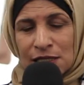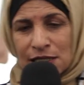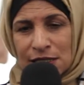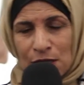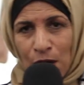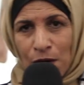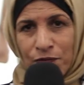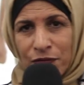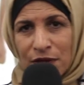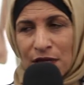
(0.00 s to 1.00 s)
So
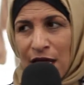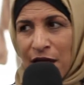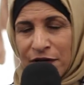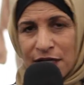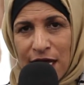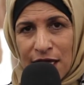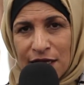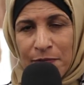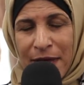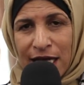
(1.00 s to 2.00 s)
every day
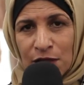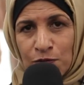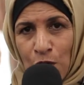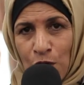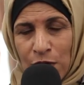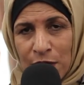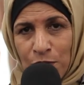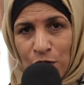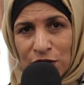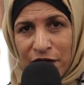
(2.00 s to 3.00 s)
they make it more and
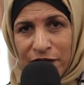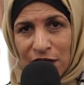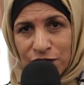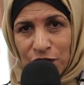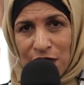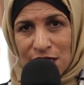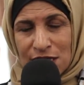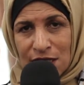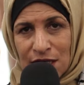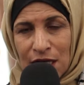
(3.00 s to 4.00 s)
more difficult for
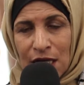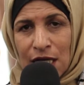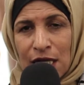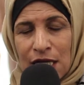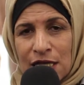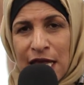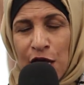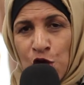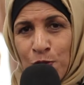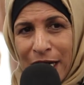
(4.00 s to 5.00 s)
us. They
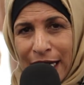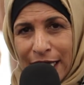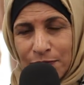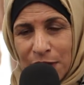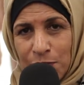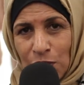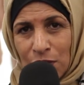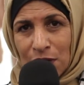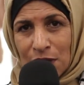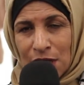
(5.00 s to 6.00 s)
humiliate people.
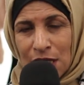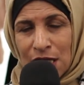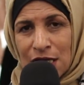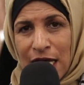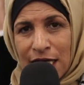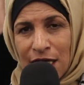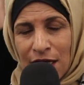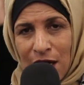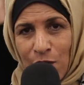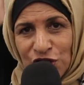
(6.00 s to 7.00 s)
They
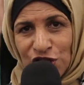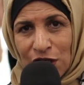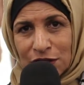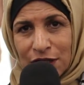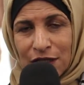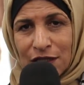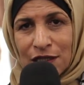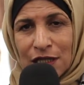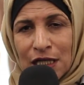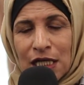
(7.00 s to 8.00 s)
kill our children.
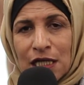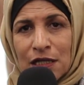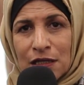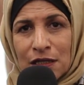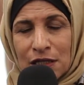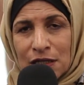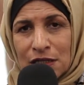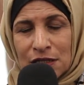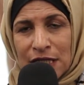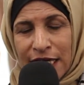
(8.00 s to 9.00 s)

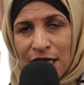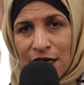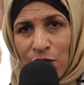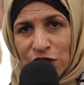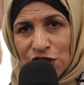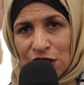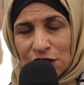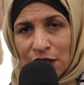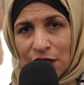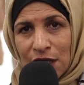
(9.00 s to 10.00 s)
They kill our
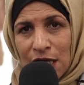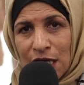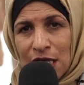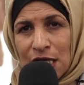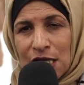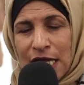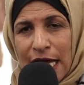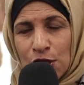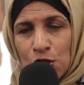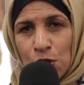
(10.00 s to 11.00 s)
children. They
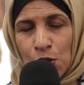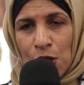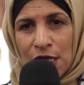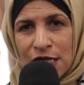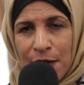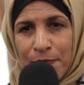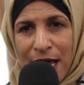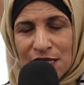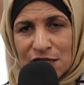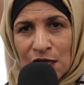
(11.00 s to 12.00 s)
do their
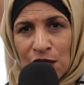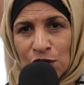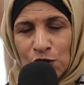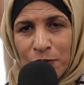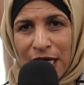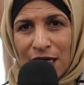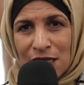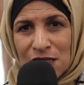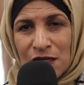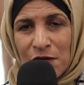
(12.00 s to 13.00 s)
best to make
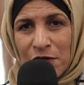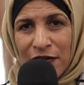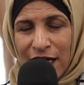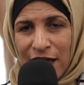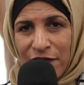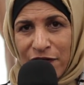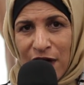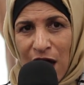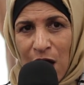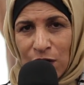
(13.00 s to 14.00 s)
us leave
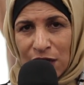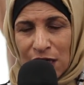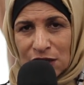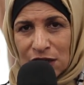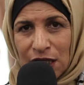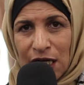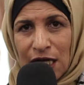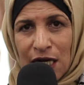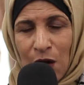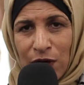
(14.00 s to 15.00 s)
our country
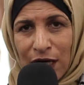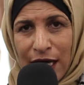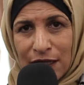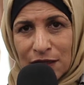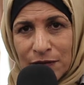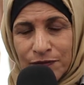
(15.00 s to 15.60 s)
and our land.